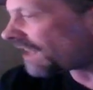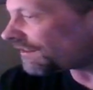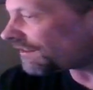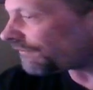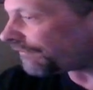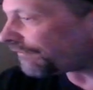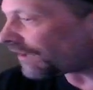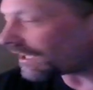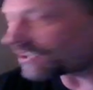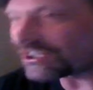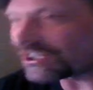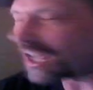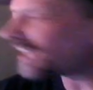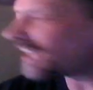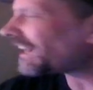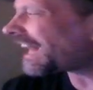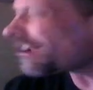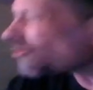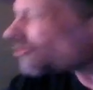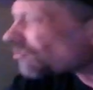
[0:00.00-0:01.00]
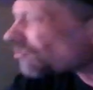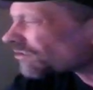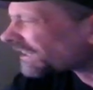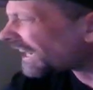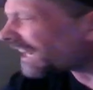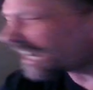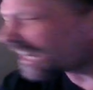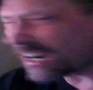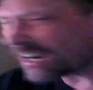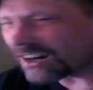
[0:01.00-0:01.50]
the fucking show. I don't
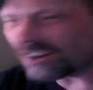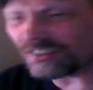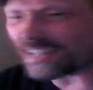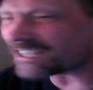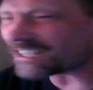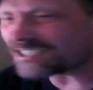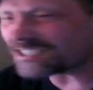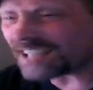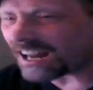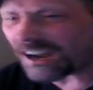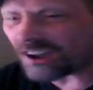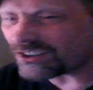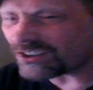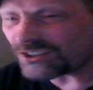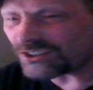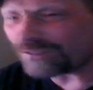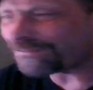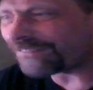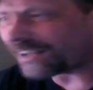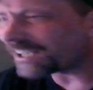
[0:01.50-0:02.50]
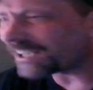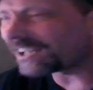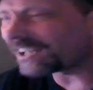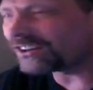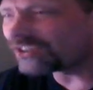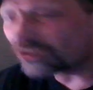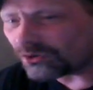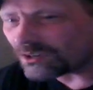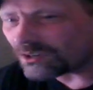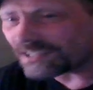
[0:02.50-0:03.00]
care. That's not how you fucking
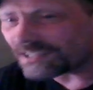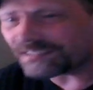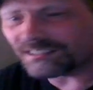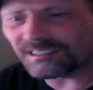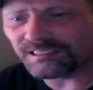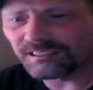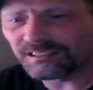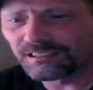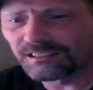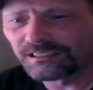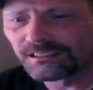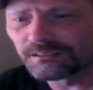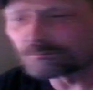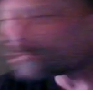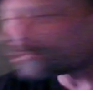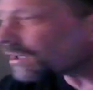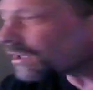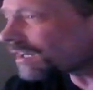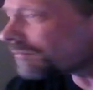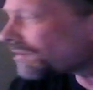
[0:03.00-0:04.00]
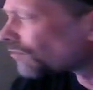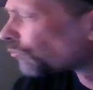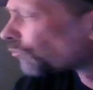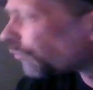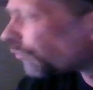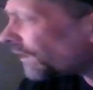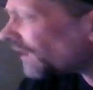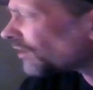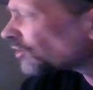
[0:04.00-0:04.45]
do it. Book them in real